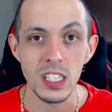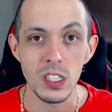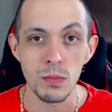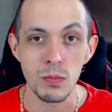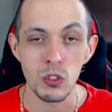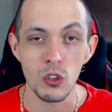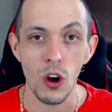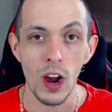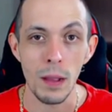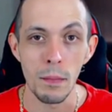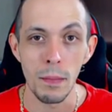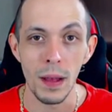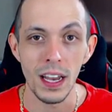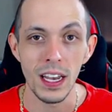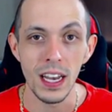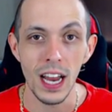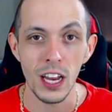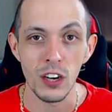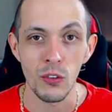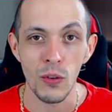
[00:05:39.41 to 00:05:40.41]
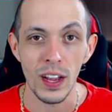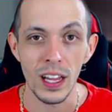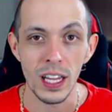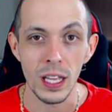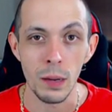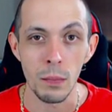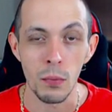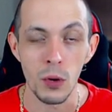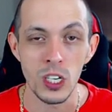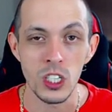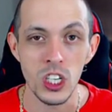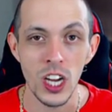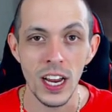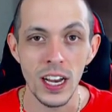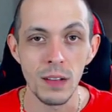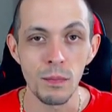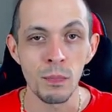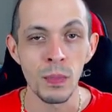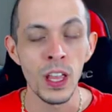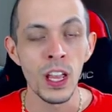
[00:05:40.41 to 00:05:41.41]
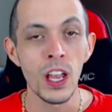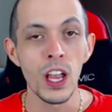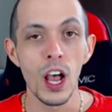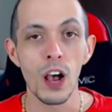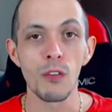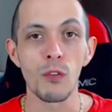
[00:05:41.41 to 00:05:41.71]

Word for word: and subscribe button. I'd greatly appreciate it.